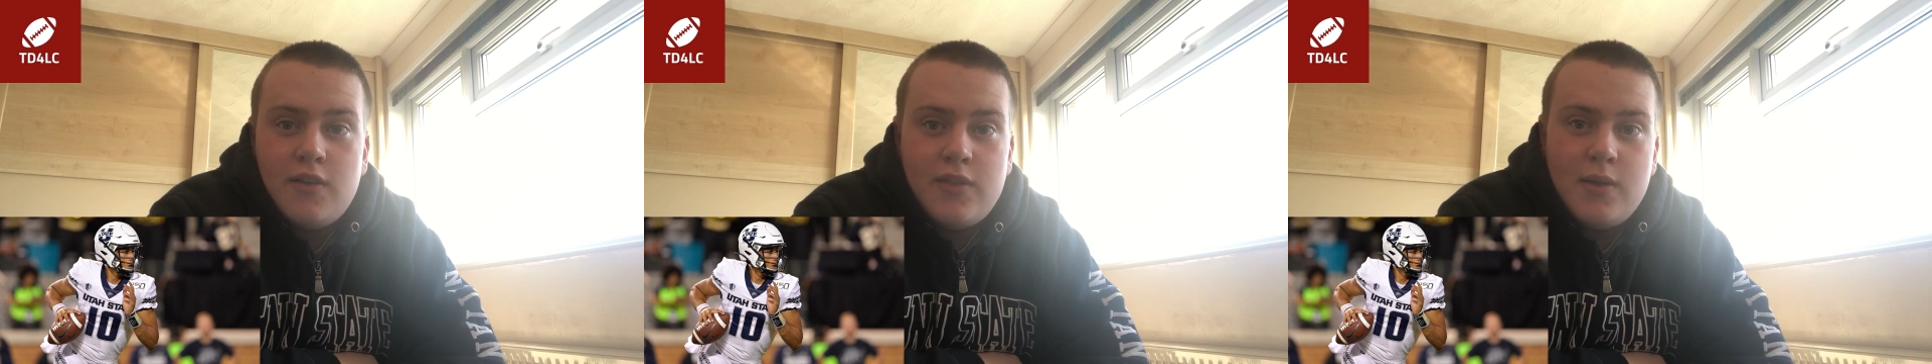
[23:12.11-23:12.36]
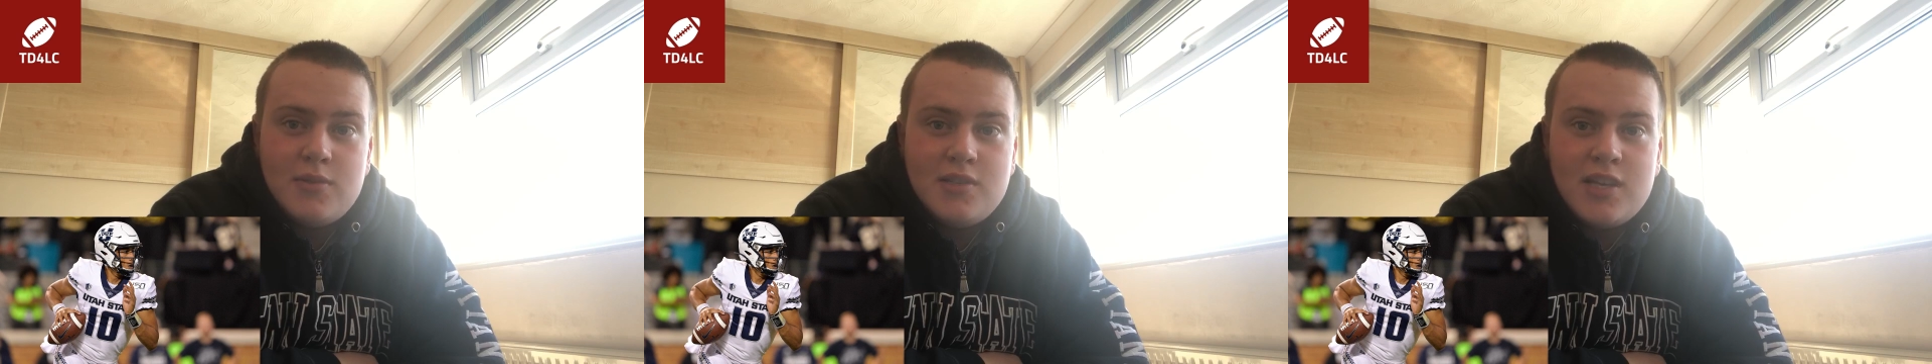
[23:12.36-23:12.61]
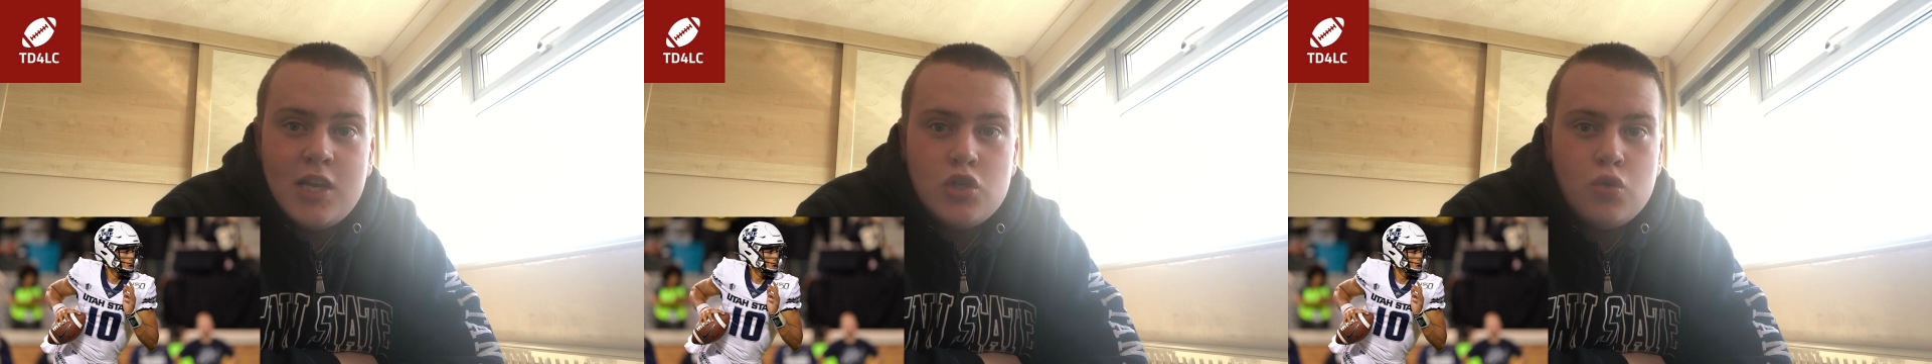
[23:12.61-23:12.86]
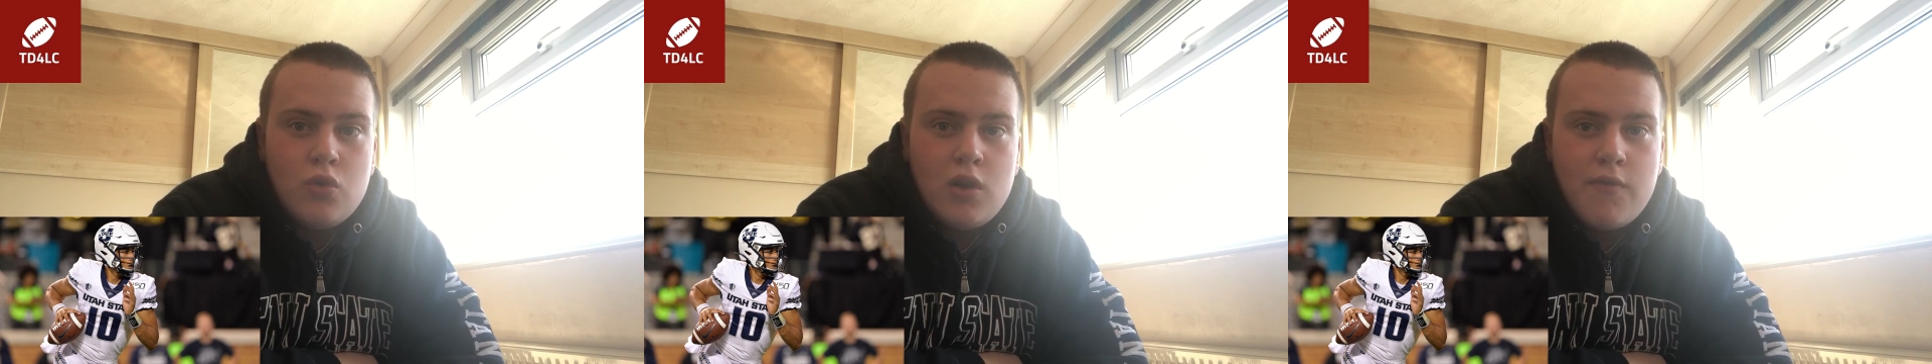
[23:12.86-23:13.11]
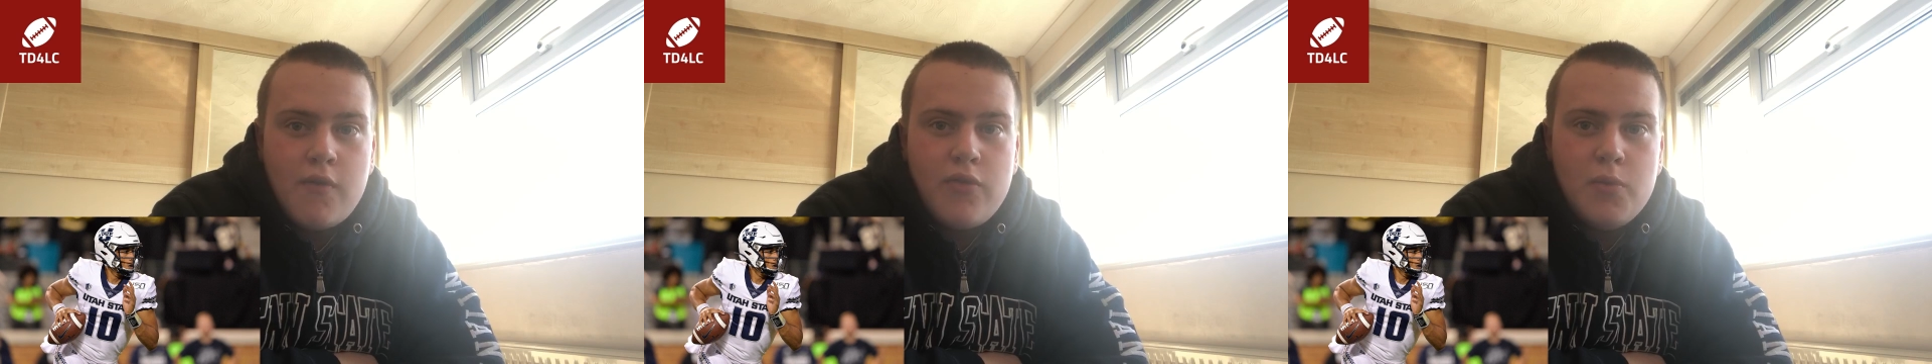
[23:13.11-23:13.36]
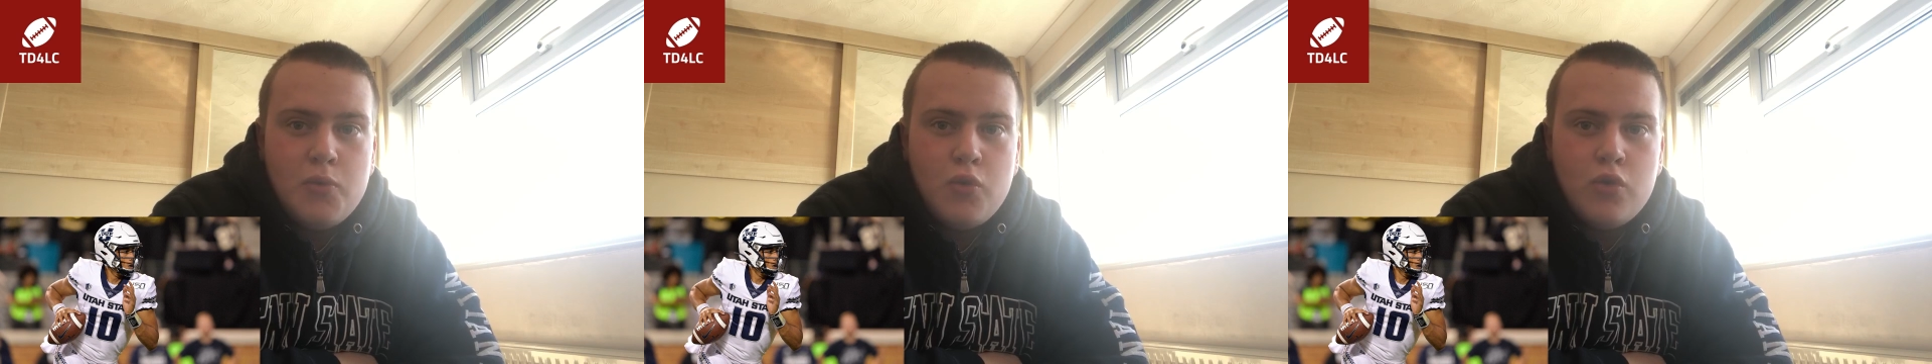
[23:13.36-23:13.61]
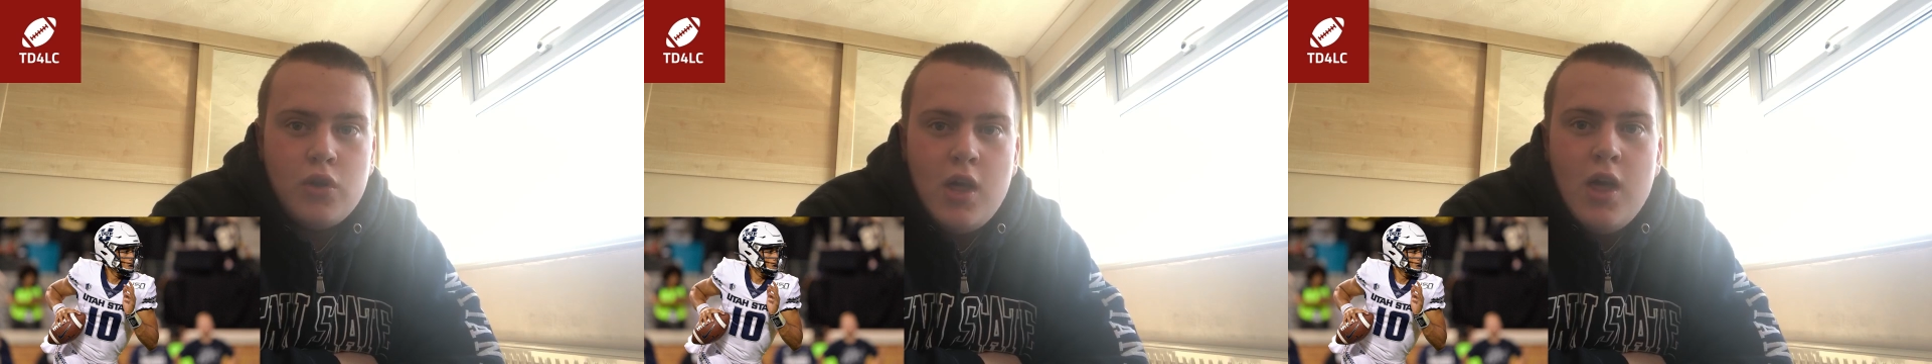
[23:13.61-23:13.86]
If they were to take Jordan Love off the board,